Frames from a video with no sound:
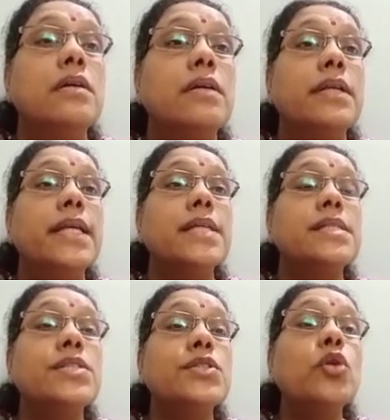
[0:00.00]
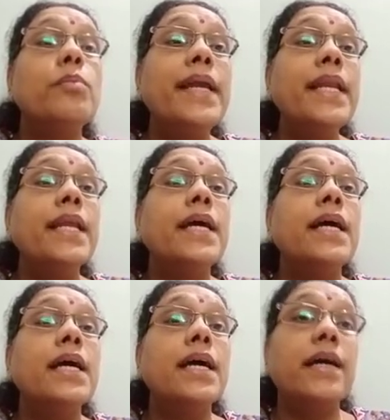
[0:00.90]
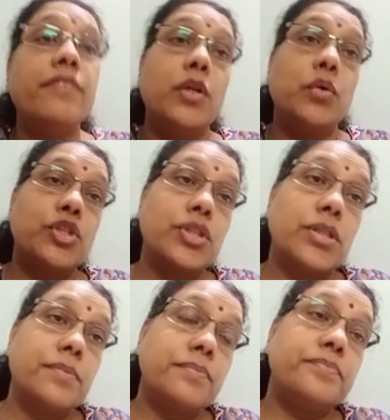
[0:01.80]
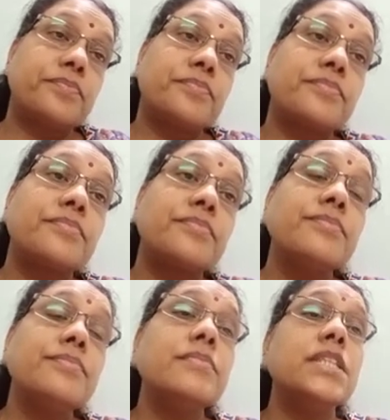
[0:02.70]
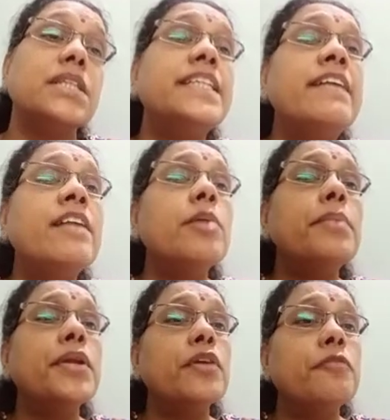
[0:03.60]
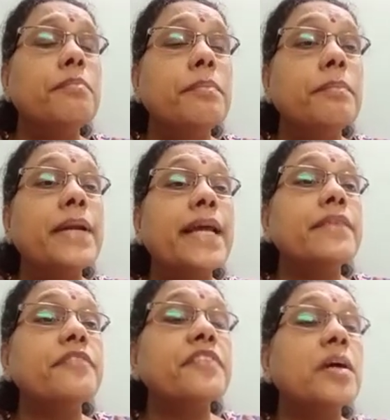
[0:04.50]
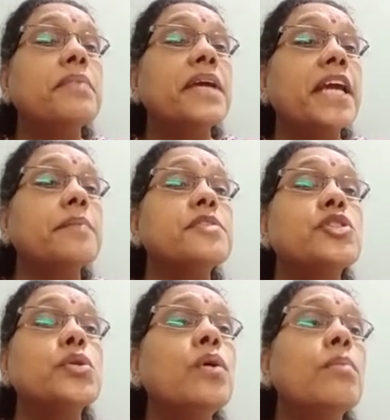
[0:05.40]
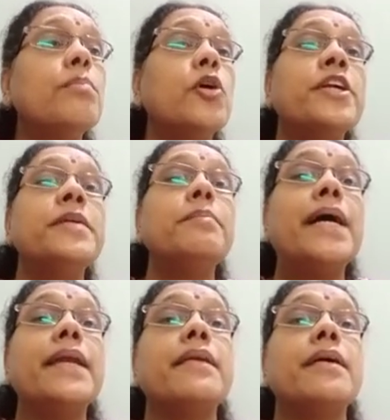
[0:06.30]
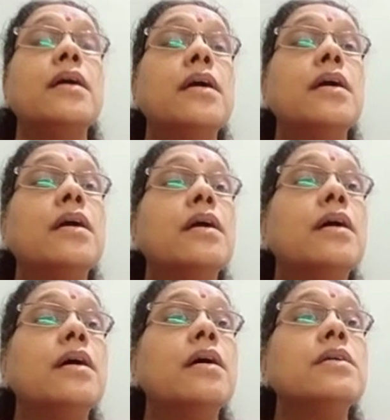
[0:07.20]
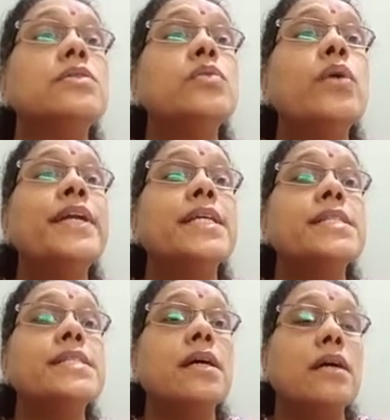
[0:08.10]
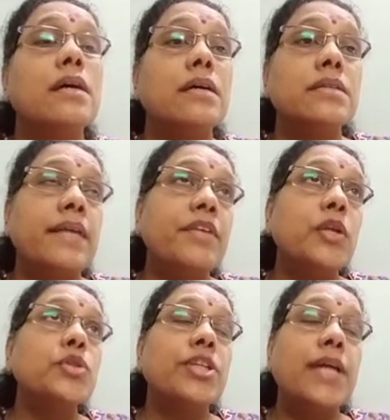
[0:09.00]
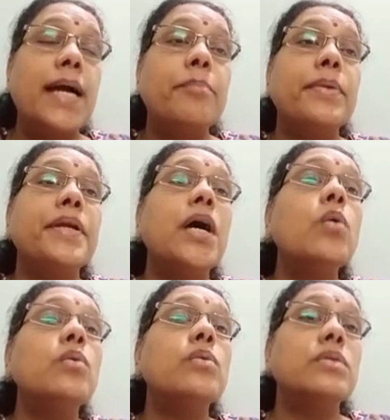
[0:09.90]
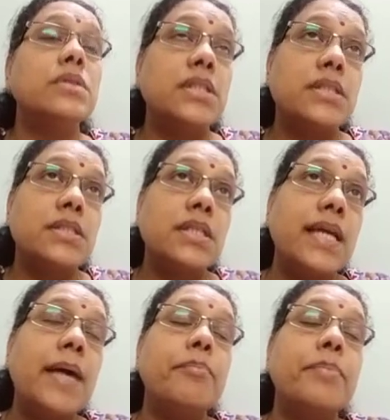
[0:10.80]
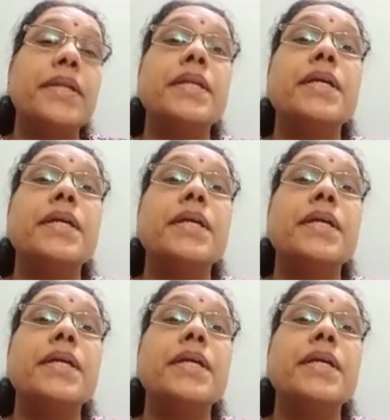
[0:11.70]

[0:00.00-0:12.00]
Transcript: Next is human evolution. The development of brain from apes to modern man. So what is the evolution happened? How it happened?